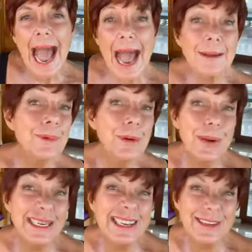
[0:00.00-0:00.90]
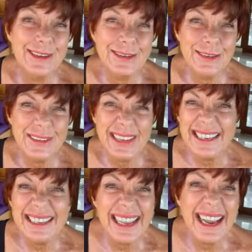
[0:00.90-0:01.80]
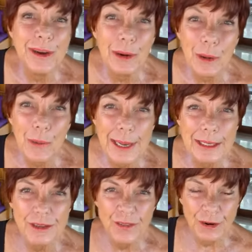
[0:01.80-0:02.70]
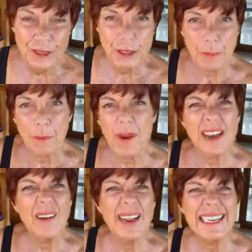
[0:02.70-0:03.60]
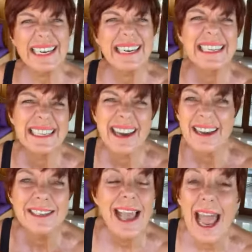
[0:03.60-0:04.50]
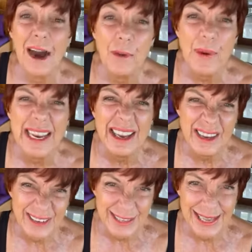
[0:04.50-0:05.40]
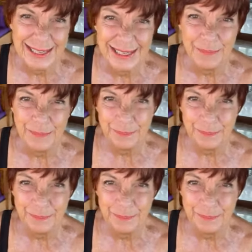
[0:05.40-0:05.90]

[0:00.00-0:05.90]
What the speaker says: I'm going to use single oils first, but we're going to discuss how we use this.